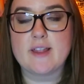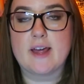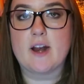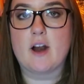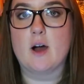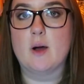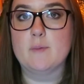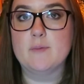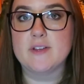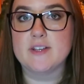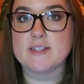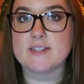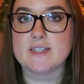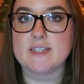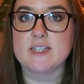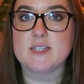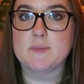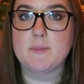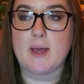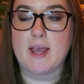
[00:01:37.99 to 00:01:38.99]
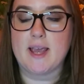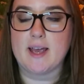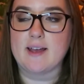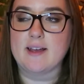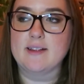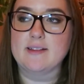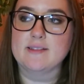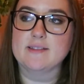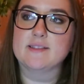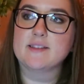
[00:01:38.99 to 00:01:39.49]
that obviously
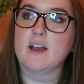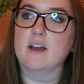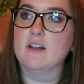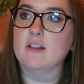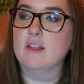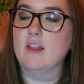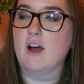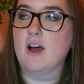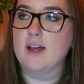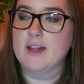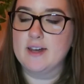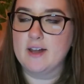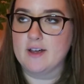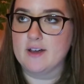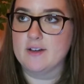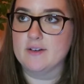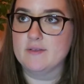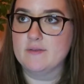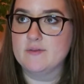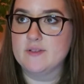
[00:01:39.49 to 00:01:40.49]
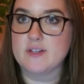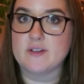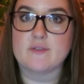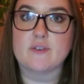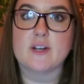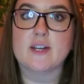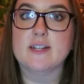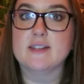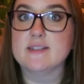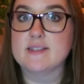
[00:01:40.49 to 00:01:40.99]
spans a lot of
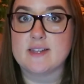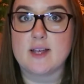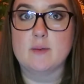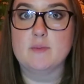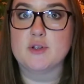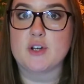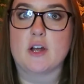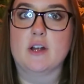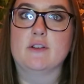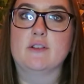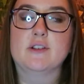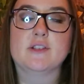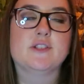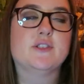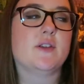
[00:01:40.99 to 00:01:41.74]
different subgenres.